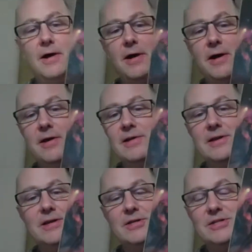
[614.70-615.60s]

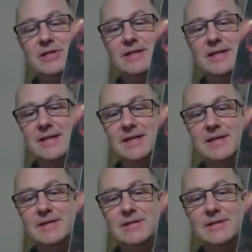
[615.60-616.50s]
Unleashed in the
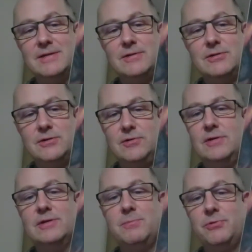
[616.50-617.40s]
East,
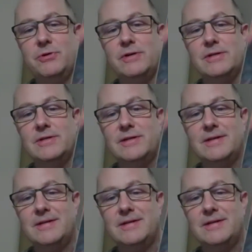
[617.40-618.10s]
Judas Priest.